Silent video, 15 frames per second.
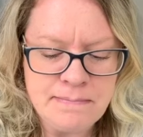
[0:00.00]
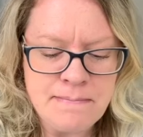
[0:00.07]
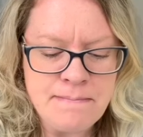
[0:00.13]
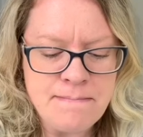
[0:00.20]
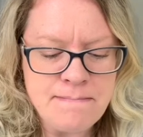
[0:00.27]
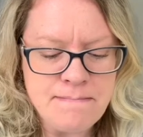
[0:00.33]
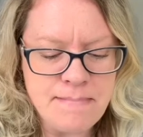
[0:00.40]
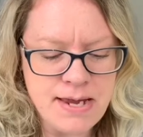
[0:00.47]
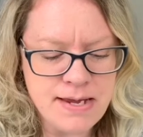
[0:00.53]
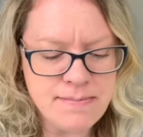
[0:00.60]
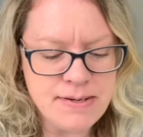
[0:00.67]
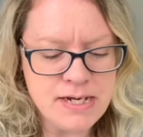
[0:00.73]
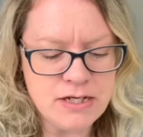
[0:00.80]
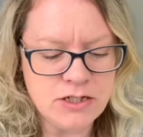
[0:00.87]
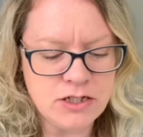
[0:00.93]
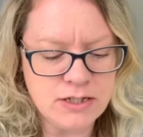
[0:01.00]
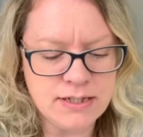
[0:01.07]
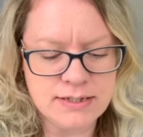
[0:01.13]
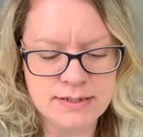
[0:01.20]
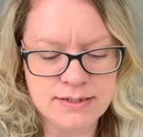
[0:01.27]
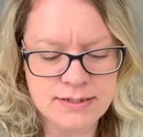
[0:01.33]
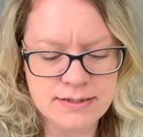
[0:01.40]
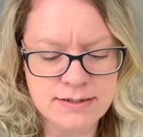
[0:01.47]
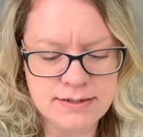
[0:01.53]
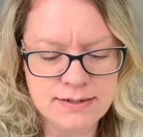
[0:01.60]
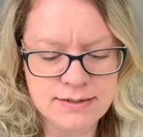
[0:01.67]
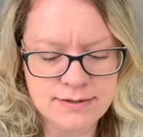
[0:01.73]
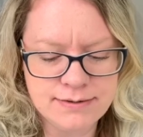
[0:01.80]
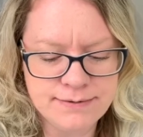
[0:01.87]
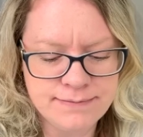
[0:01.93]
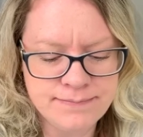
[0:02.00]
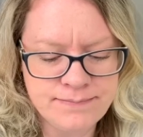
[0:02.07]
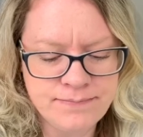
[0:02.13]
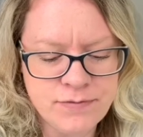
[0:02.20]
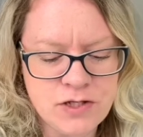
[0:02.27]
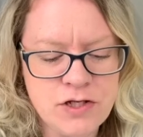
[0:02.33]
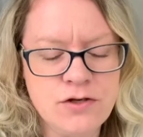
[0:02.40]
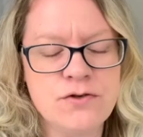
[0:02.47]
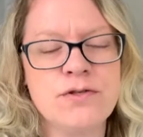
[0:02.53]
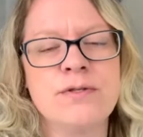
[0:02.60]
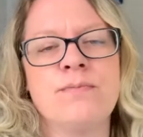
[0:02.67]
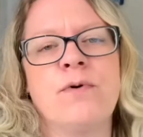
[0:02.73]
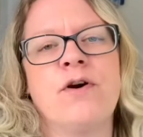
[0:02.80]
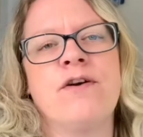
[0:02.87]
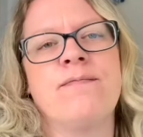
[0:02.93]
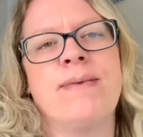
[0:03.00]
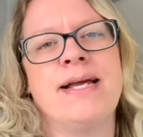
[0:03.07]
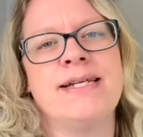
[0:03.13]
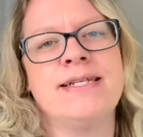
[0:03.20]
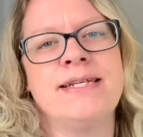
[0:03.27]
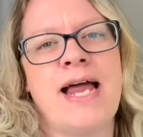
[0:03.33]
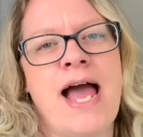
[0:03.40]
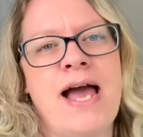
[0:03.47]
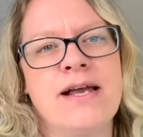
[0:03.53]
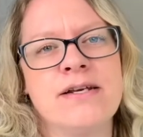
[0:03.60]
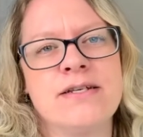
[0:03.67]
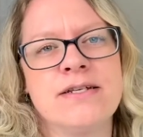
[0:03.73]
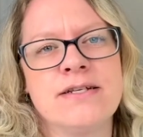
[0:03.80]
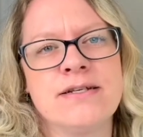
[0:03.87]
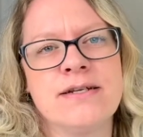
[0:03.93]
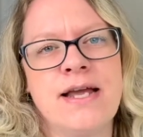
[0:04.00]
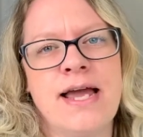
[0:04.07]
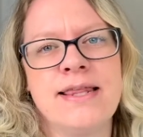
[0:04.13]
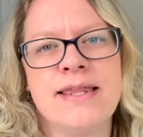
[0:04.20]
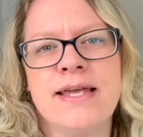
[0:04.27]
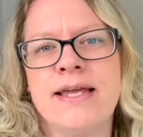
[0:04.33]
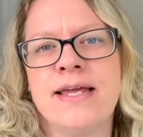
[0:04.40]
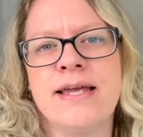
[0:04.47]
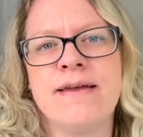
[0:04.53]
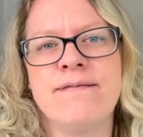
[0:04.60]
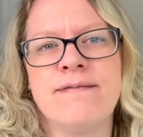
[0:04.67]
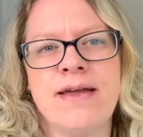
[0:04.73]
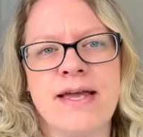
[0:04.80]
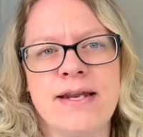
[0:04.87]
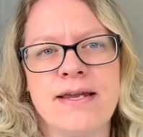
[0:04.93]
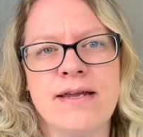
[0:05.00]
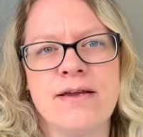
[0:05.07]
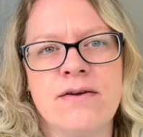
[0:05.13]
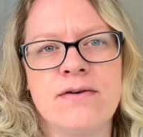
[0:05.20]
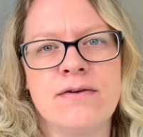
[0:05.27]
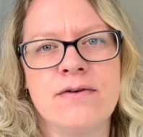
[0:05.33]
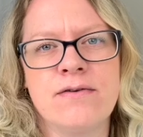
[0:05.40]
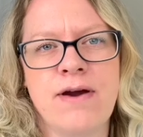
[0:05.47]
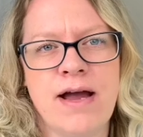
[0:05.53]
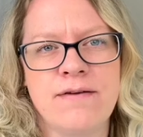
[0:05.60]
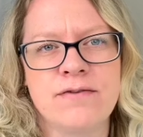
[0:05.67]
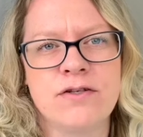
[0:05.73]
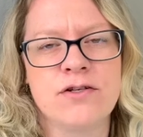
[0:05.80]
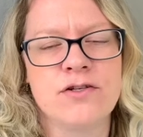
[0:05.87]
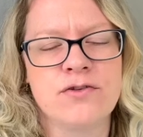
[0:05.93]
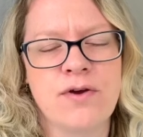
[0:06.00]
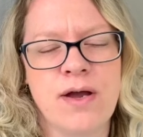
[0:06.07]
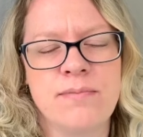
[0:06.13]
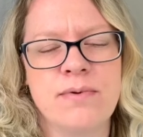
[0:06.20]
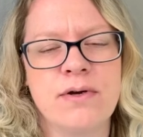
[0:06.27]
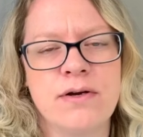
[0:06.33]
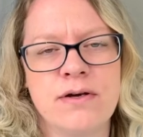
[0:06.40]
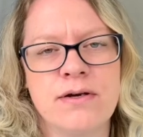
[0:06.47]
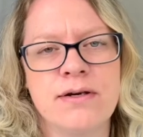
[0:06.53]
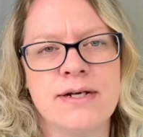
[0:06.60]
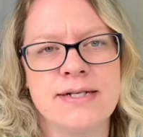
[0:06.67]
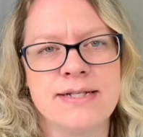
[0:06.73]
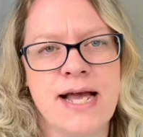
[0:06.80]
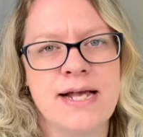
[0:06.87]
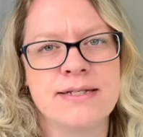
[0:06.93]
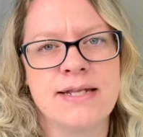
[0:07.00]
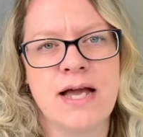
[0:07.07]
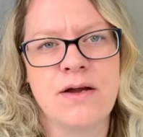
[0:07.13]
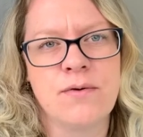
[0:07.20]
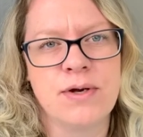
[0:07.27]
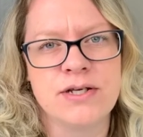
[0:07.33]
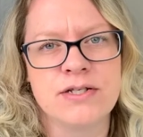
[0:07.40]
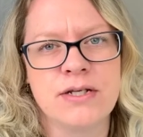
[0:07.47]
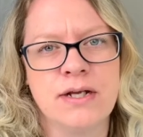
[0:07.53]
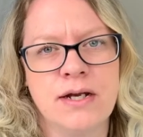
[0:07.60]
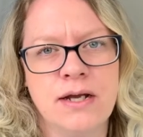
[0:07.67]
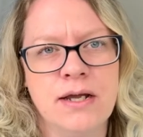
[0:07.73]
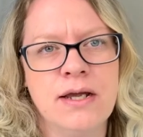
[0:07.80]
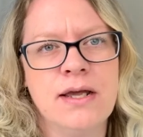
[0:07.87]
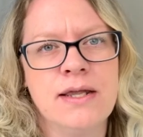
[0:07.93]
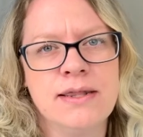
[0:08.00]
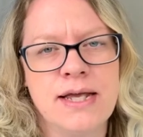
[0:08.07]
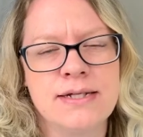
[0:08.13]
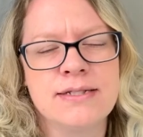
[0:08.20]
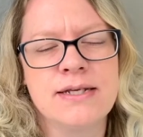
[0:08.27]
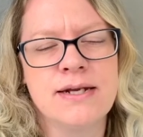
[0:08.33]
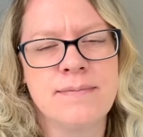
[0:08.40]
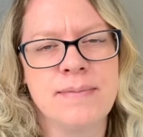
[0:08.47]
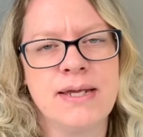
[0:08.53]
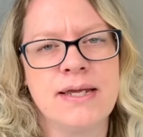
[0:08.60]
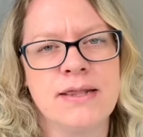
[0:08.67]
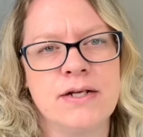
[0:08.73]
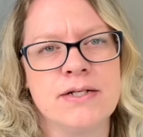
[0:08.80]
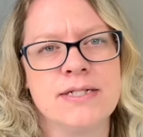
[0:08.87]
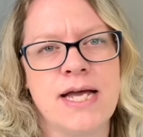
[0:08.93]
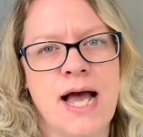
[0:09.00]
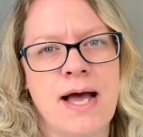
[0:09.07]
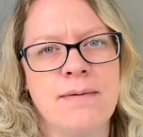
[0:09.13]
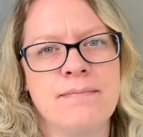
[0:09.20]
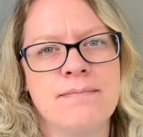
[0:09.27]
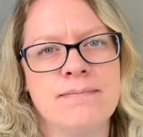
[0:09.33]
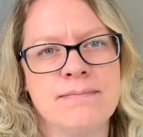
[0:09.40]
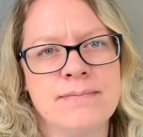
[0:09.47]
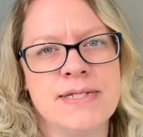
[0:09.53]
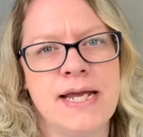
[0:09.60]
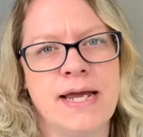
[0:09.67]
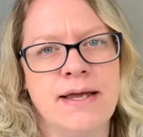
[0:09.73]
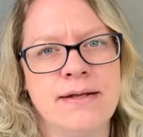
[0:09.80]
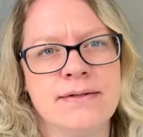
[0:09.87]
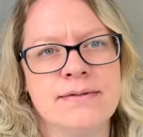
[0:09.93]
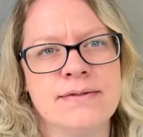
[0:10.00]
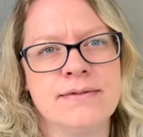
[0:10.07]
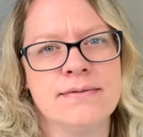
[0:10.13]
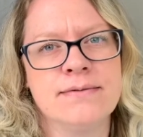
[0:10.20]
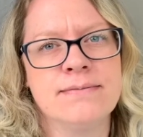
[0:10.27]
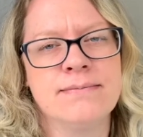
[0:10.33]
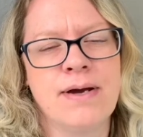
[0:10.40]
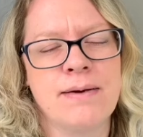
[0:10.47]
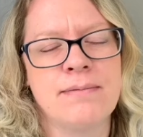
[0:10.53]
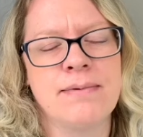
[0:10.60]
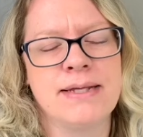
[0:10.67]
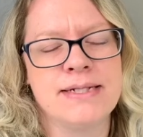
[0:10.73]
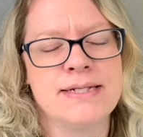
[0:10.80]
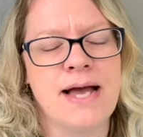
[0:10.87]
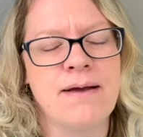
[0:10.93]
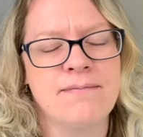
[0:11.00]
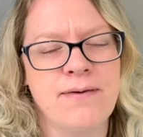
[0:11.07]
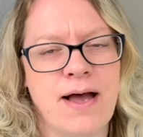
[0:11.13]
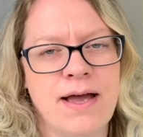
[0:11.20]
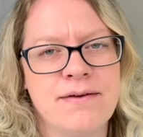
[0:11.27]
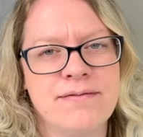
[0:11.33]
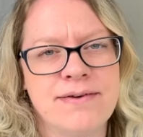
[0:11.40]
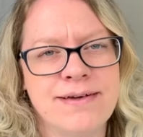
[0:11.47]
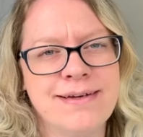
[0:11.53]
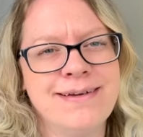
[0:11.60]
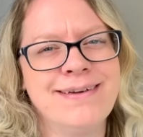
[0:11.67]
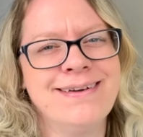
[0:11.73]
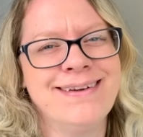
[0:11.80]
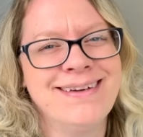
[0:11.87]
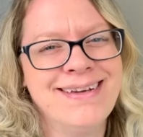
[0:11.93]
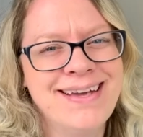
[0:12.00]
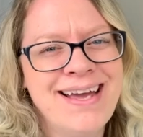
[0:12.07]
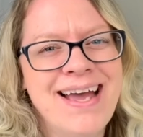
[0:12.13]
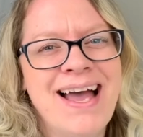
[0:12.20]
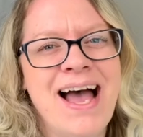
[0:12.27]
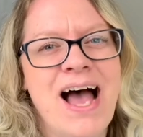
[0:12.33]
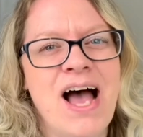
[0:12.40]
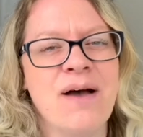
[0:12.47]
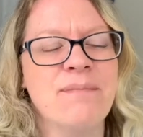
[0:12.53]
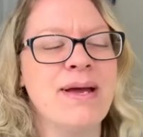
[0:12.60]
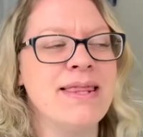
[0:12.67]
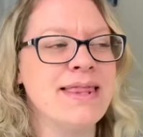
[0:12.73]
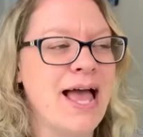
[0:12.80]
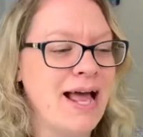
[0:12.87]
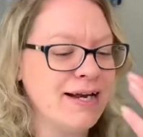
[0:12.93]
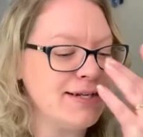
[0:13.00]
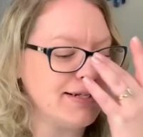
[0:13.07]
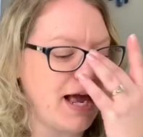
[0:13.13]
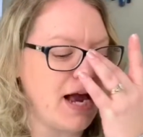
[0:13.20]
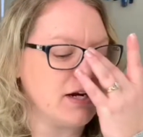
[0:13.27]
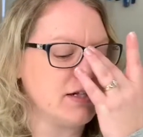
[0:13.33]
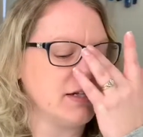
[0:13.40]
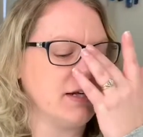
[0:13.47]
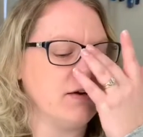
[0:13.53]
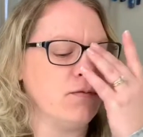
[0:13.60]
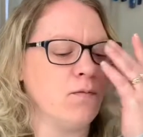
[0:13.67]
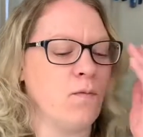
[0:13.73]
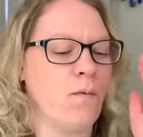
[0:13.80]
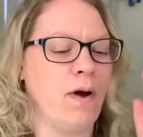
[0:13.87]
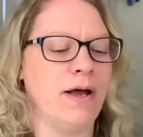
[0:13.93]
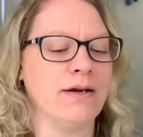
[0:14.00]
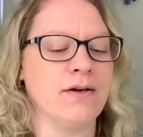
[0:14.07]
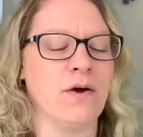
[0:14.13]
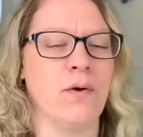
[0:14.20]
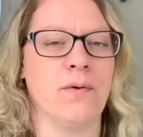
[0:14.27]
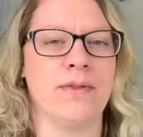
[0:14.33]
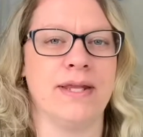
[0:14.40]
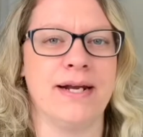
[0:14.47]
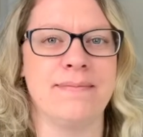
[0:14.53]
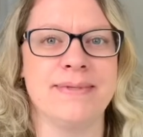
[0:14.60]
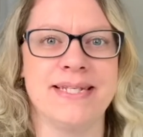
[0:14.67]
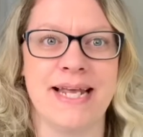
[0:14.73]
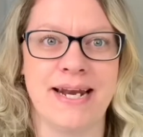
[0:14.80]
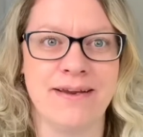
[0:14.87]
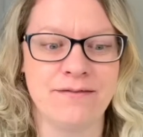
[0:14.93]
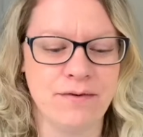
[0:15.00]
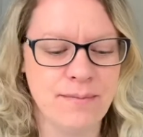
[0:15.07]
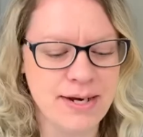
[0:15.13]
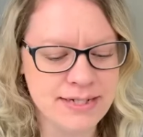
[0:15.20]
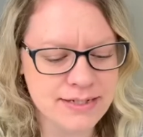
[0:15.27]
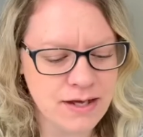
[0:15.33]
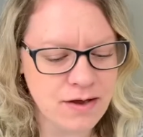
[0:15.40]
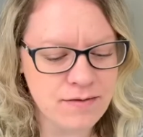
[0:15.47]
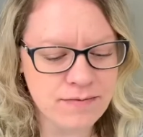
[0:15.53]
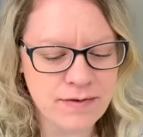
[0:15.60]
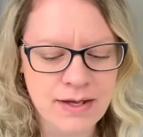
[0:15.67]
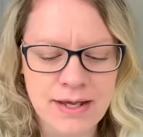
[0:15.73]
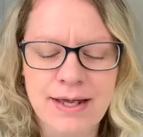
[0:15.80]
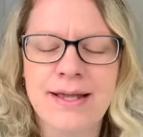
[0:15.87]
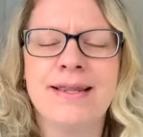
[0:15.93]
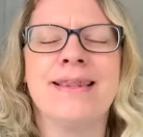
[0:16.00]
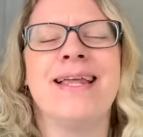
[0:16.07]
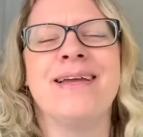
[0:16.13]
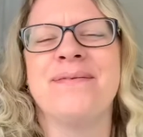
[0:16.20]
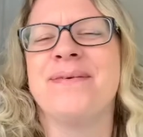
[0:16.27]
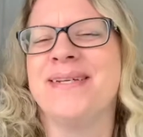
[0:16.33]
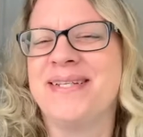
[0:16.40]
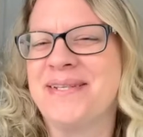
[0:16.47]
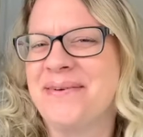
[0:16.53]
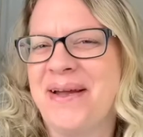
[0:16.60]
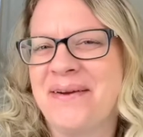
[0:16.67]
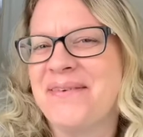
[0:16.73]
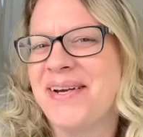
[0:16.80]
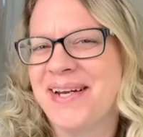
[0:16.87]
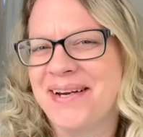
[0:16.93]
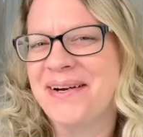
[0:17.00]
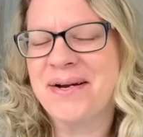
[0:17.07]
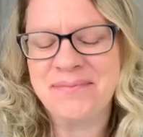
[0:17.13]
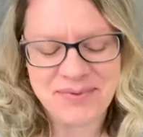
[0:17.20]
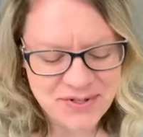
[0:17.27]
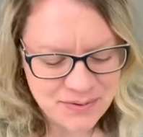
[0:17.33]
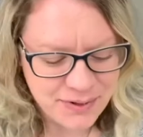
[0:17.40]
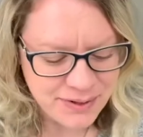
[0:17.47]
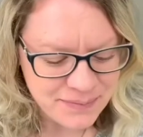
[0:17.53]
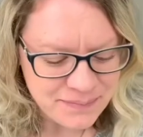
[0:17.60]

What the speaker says: maybe just use more of my stash. I think if any crafter or scrapbooker is asked that question, that's going to be in their top 10, probably top 5. And that is actually one goal that I'm setting for myself, like we do every year, I'm sure.